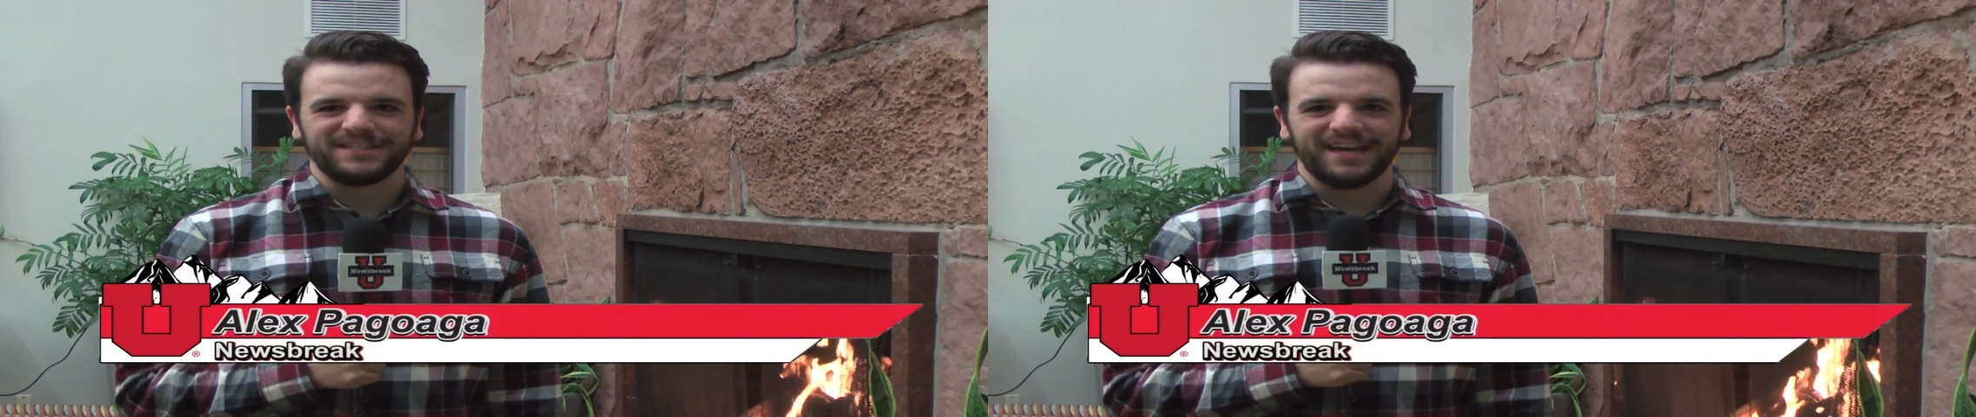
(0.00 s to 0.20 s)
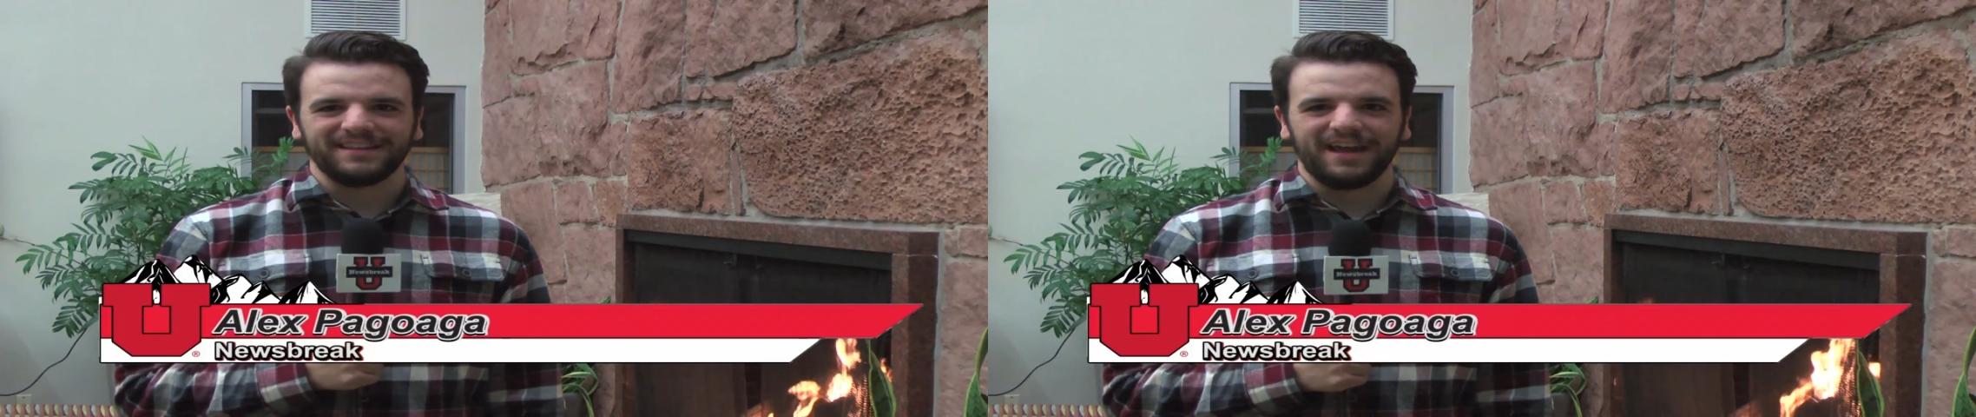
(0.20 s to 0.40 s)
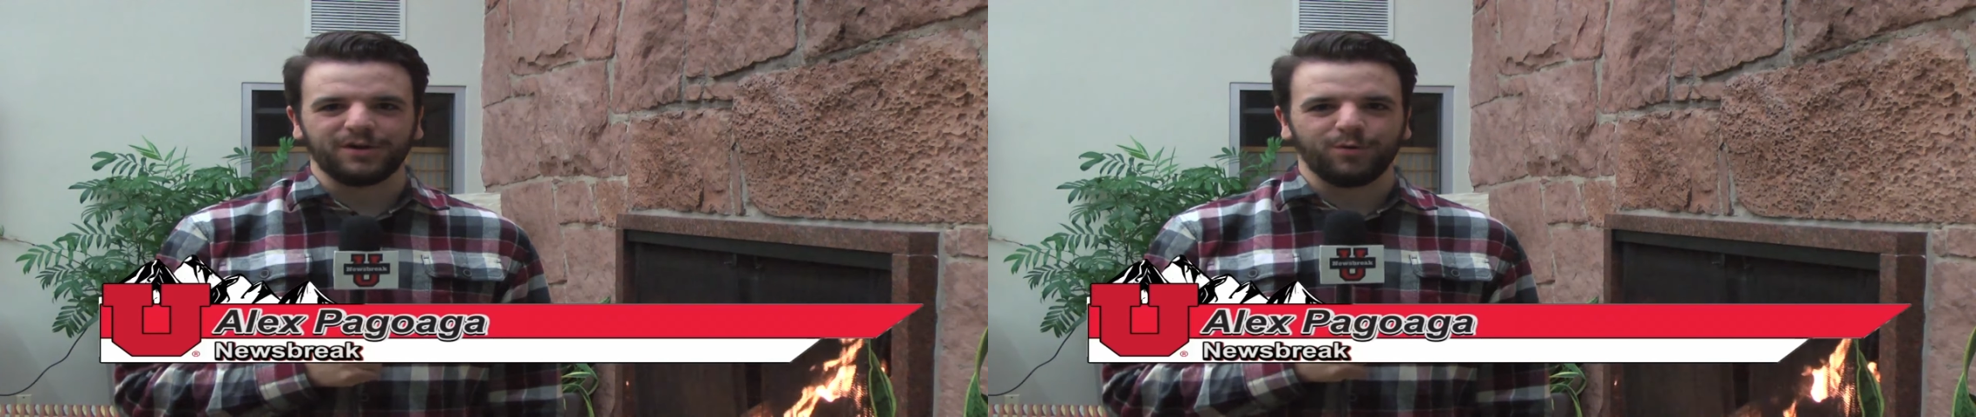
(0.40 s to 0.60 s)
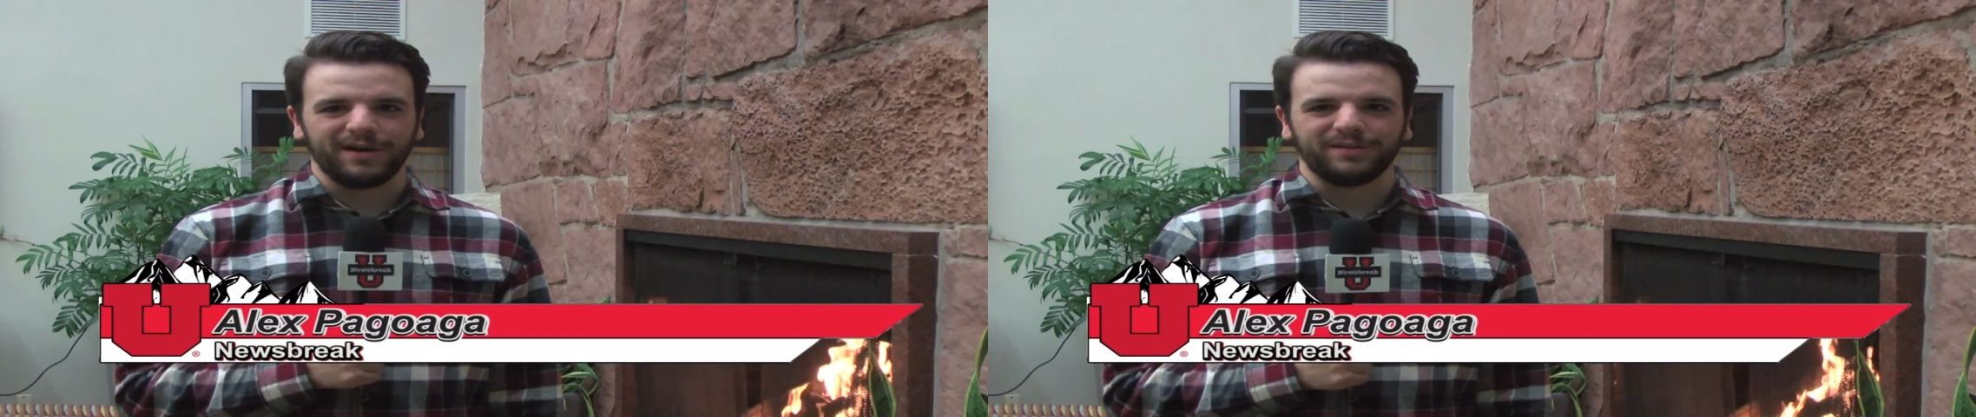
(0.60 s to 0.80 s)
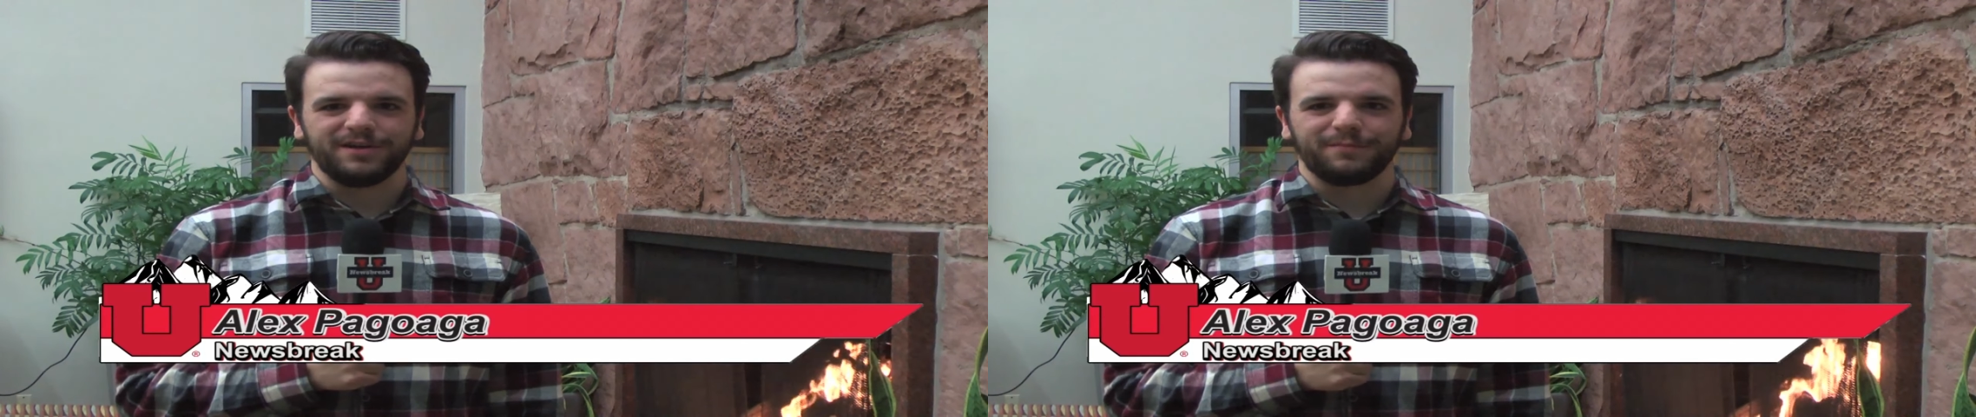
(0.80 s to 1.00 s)
deadline
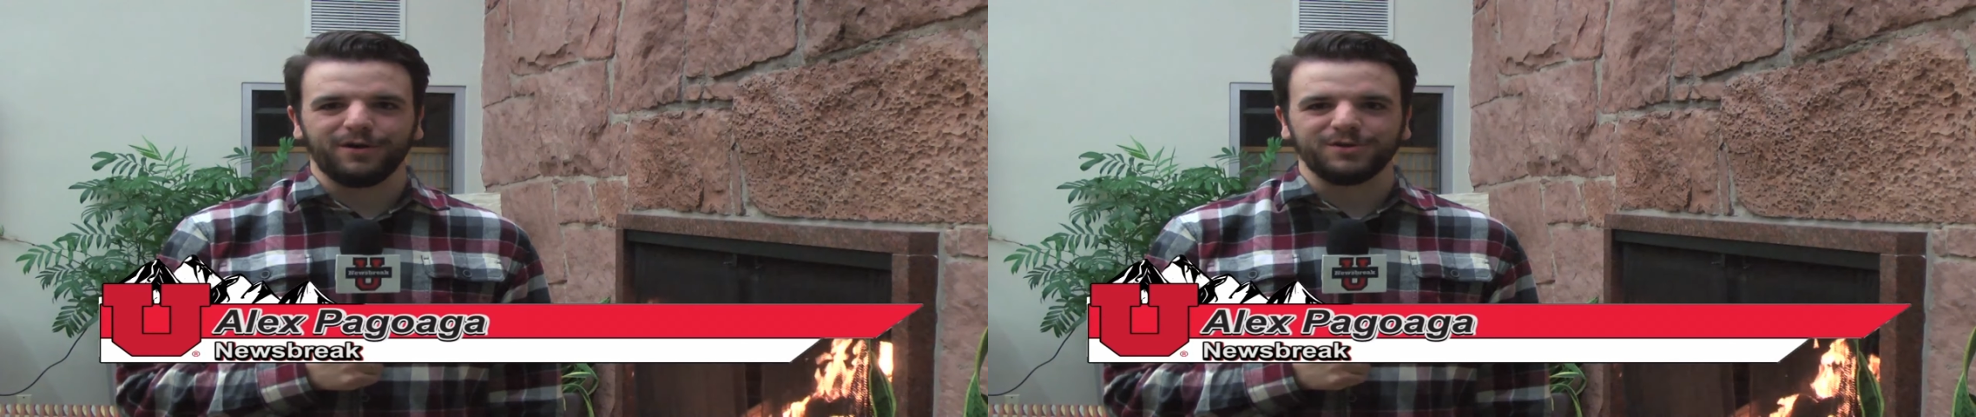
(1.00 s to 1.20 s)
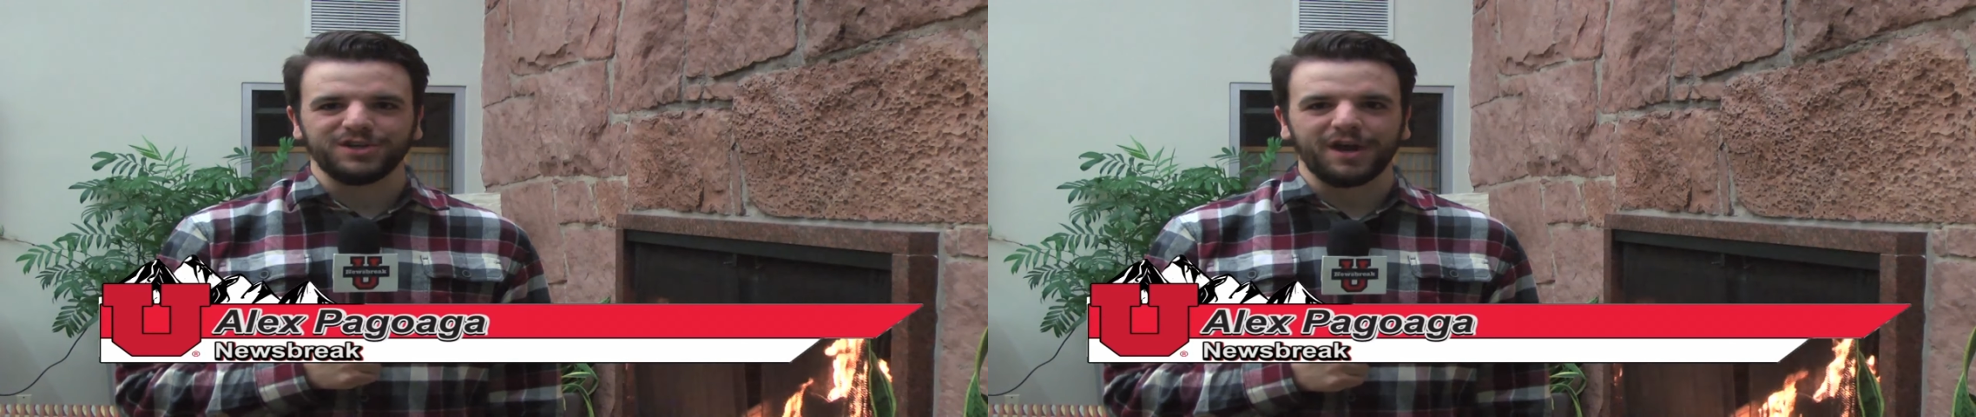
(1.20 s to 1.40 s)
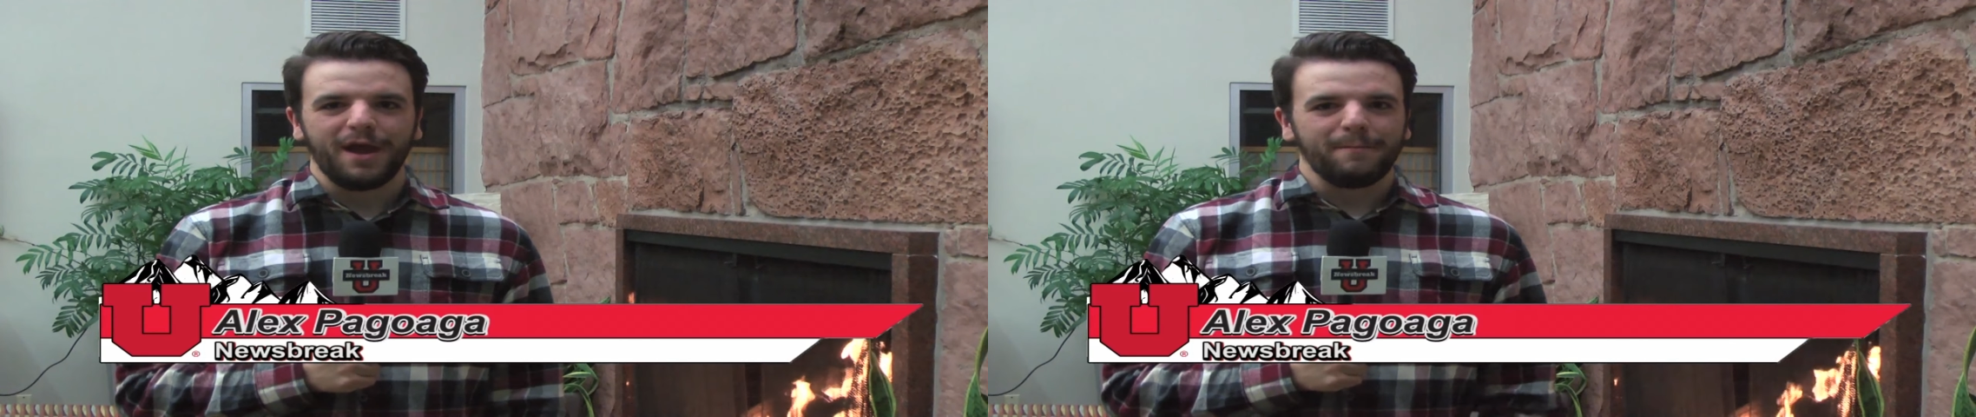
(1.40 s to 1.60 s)
quickly approaching,